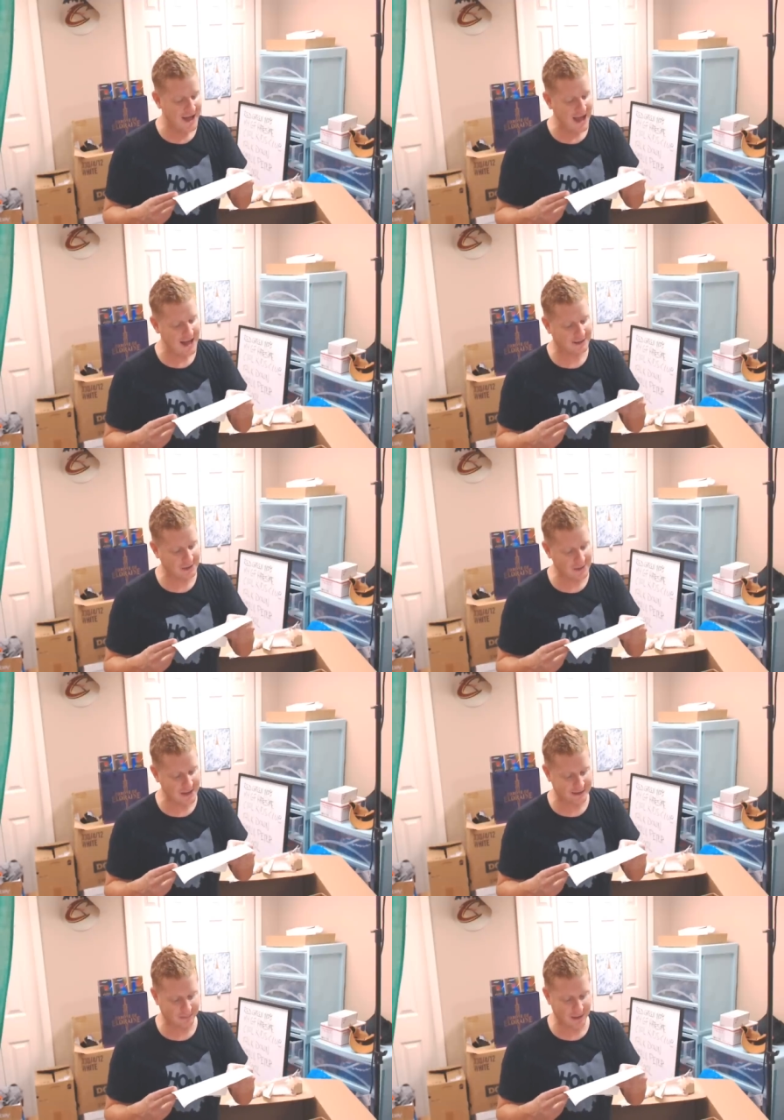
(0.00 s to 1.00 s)
As soon
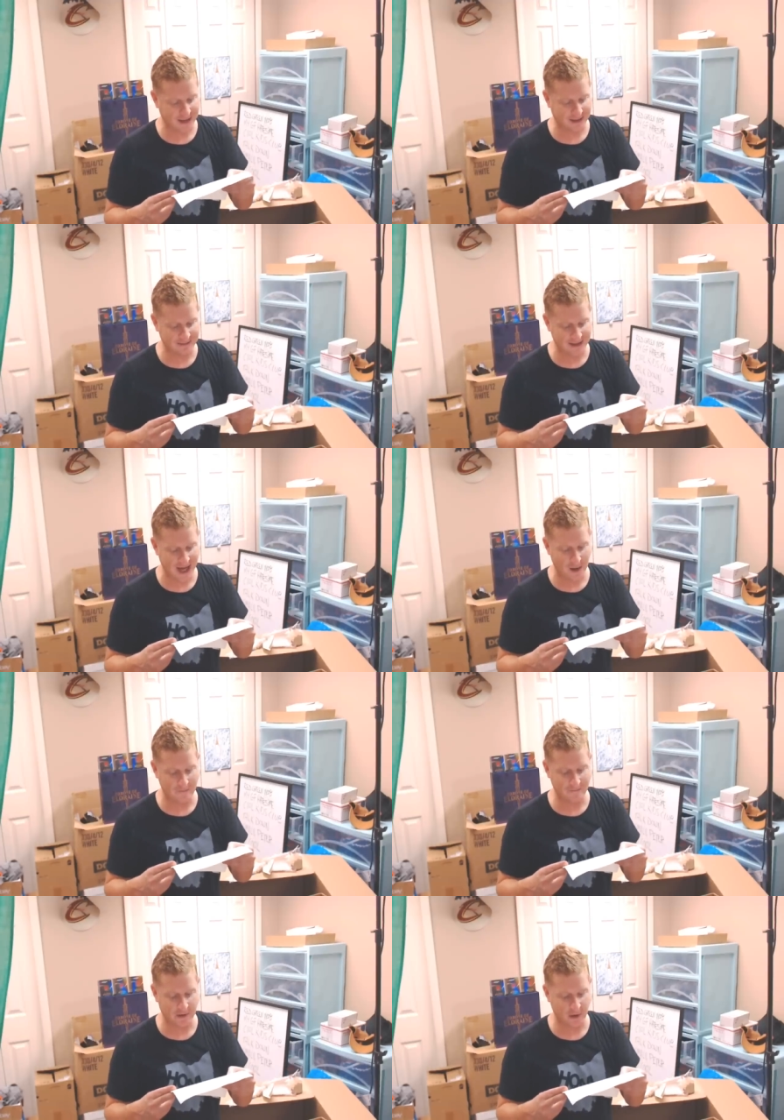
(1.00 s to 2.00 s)
as the blood comes out,
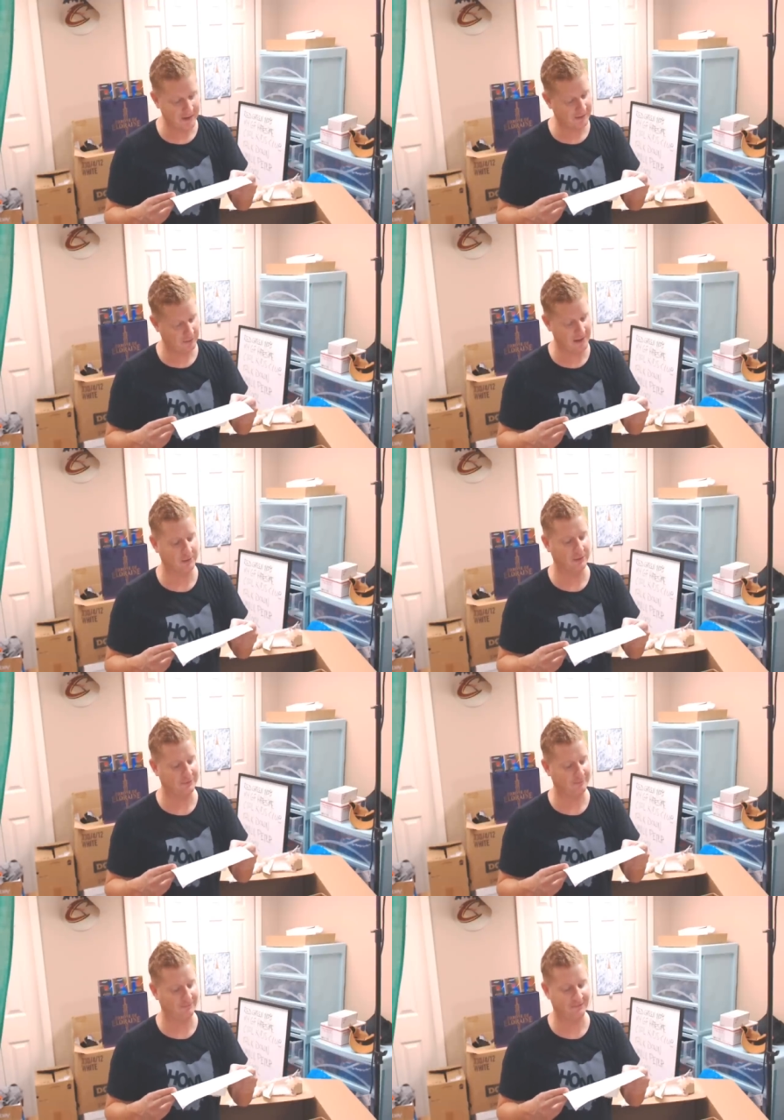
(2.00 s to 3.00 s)
the urine trickles.
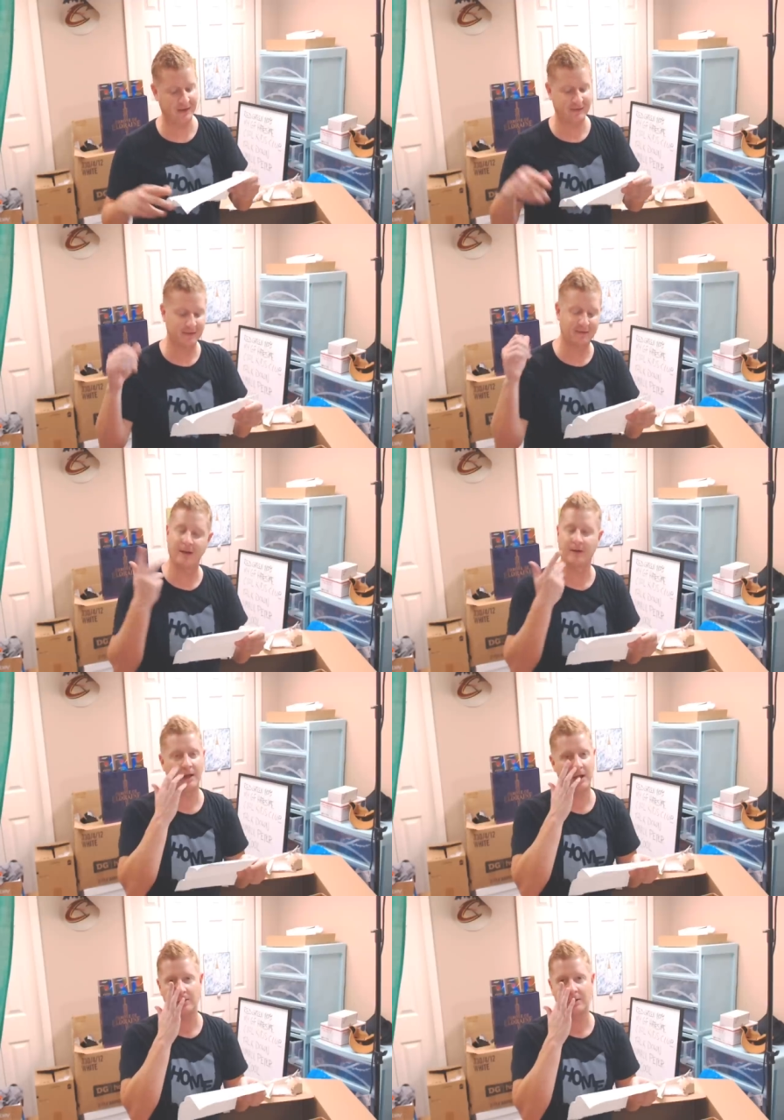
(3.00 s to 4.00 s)
This is that,
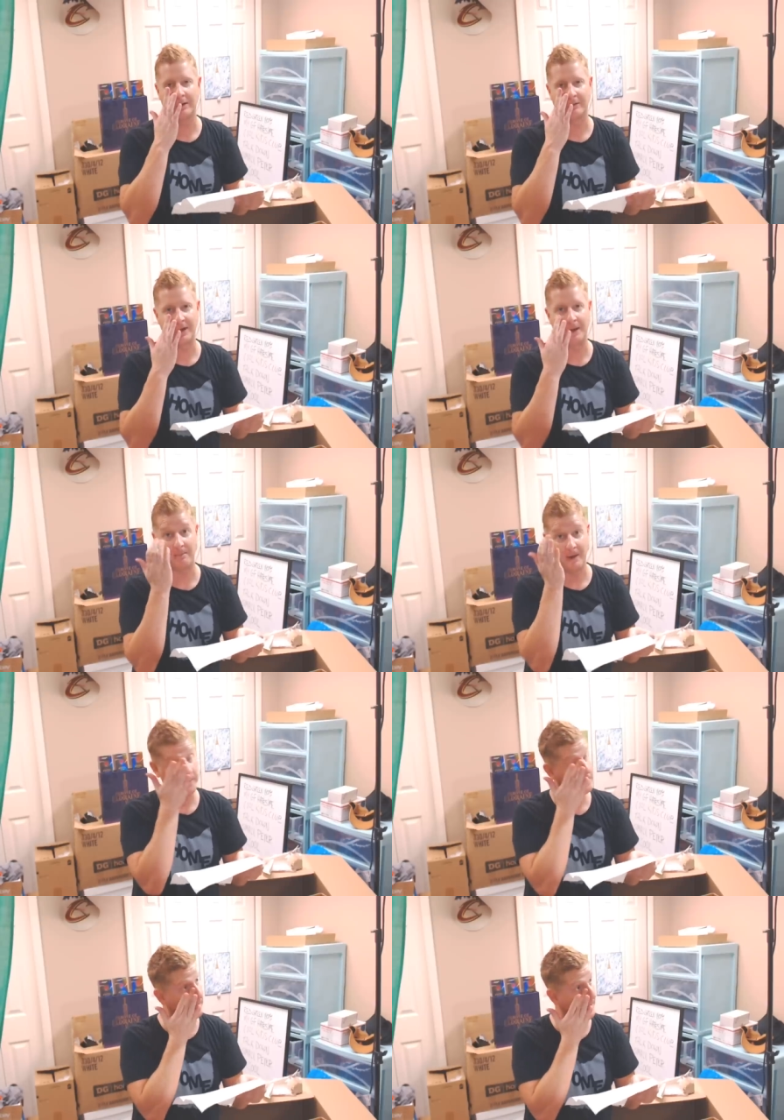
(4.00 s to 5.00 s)
that you couldn't have said it
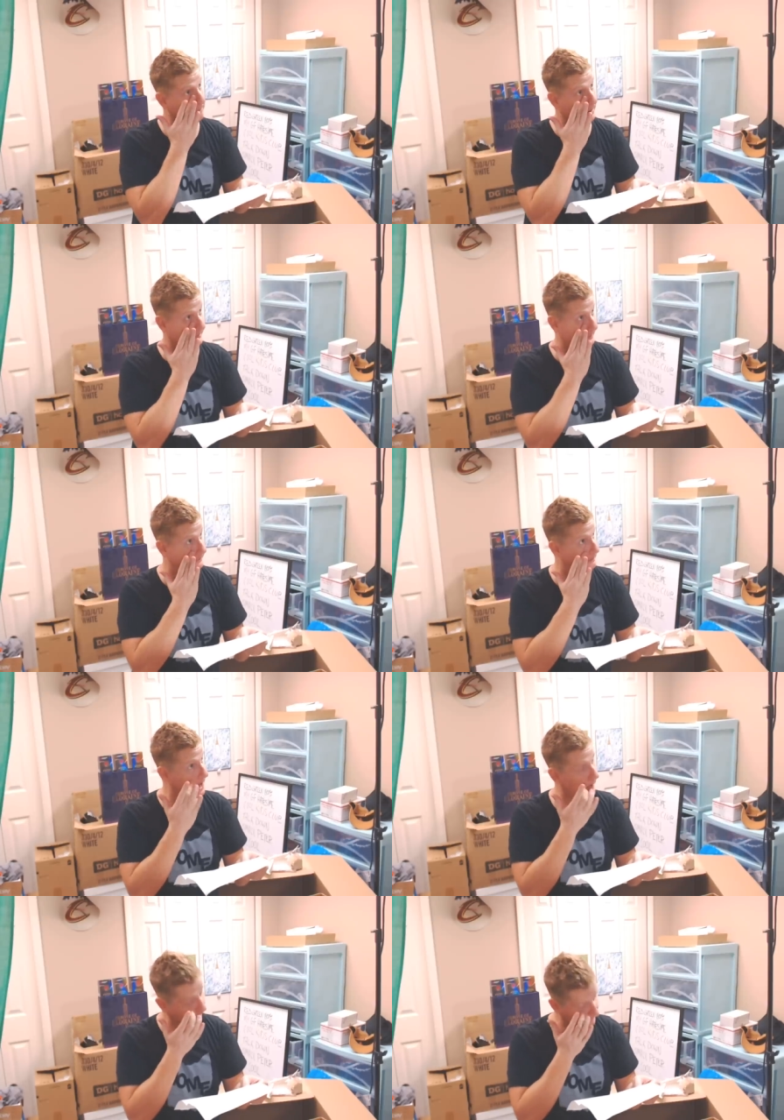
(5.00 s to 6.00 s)
better. That brought tears to
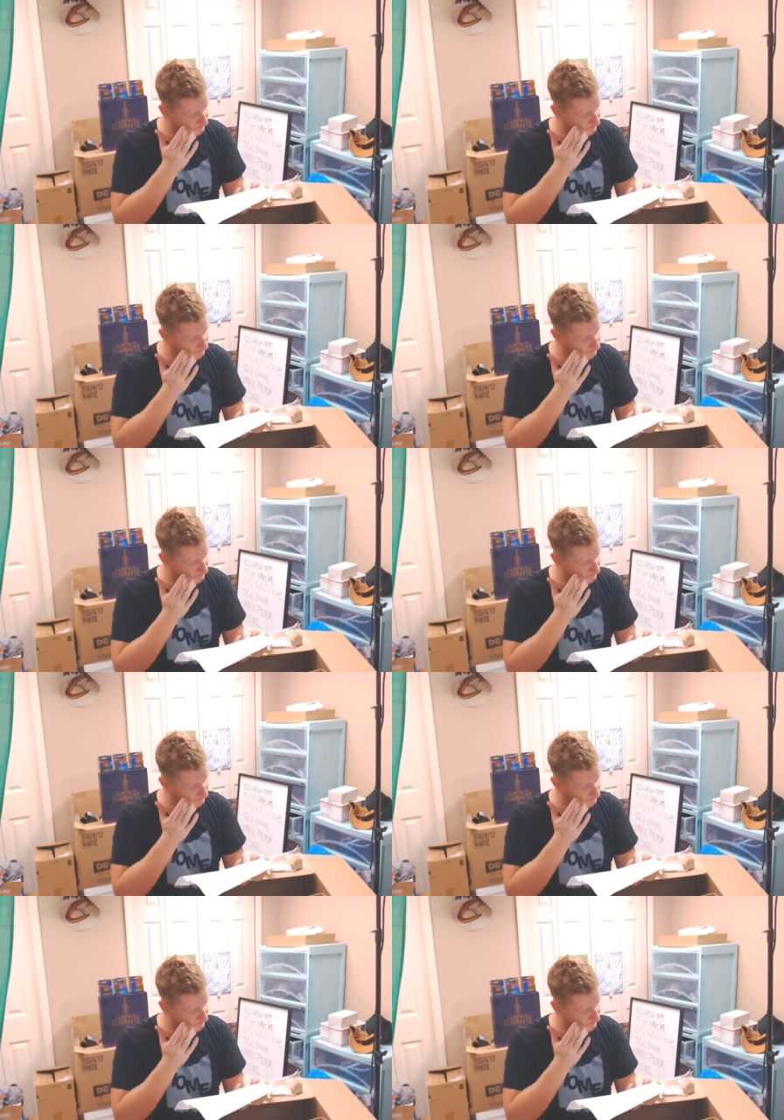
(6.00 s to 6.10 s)
my eyes.